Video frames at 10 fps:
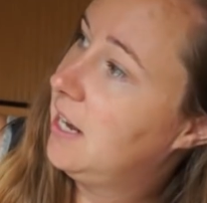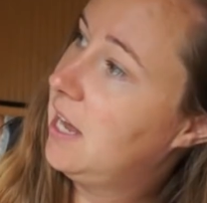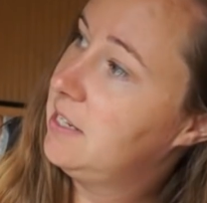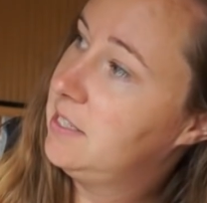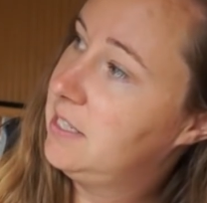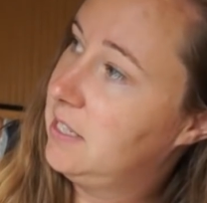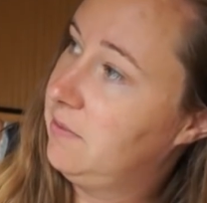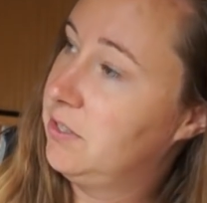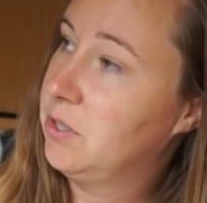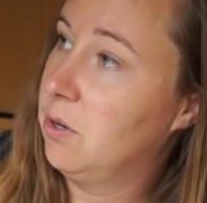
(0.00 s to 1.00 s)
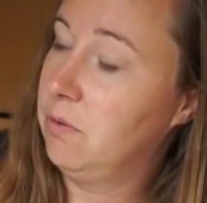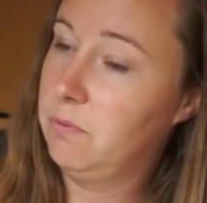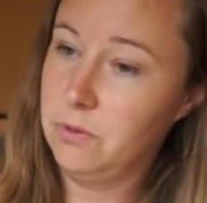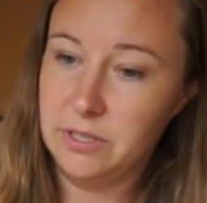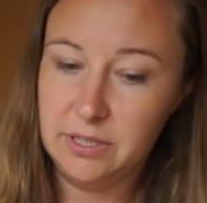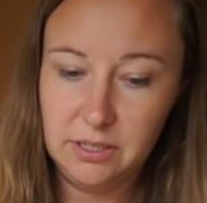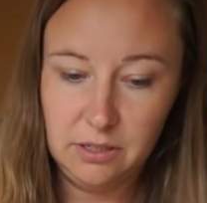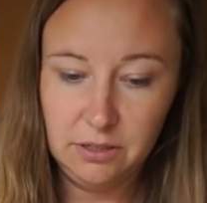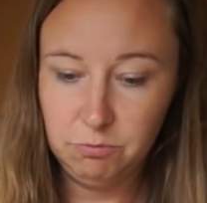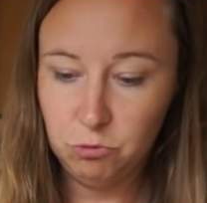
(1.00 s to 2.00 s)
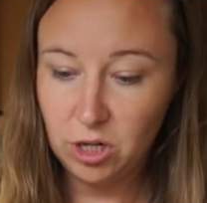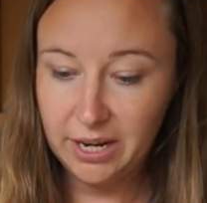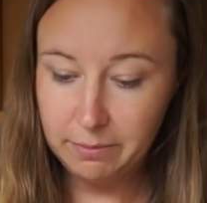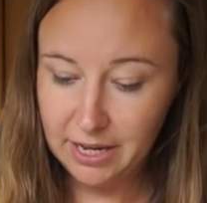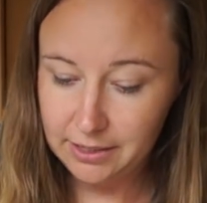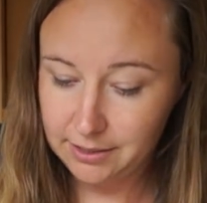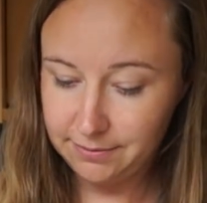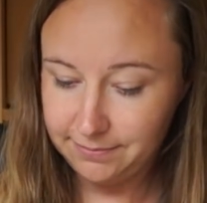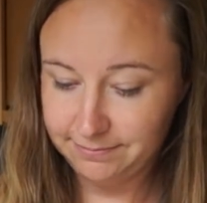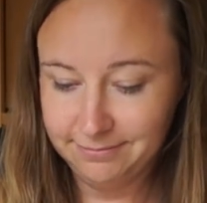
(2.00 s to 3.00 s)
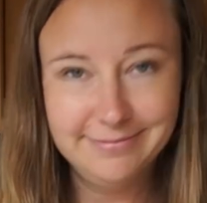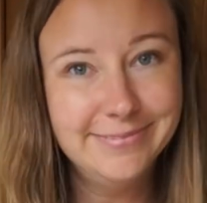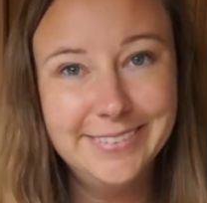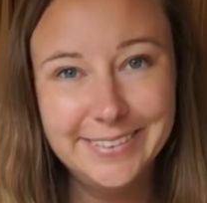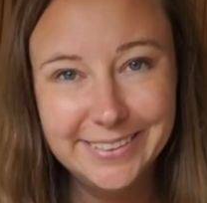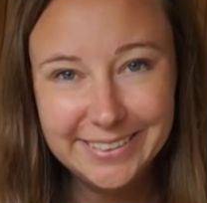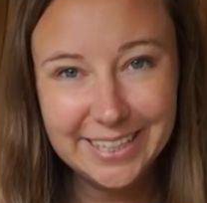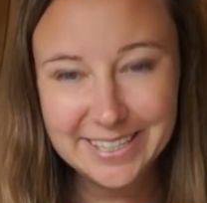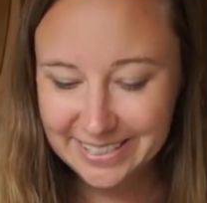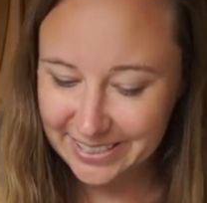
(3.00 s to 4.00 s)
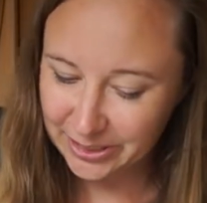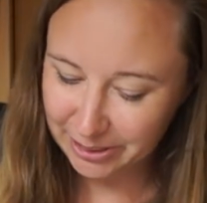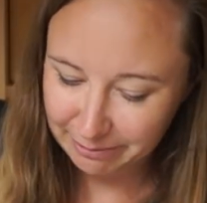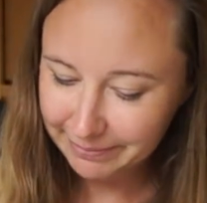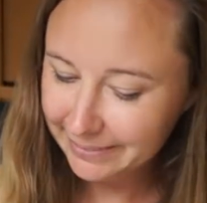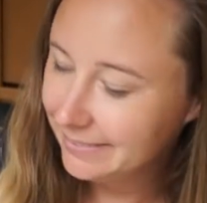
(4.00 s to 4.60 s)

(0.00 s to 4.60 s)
And instead I've just gone for this little drying mat. It does the job.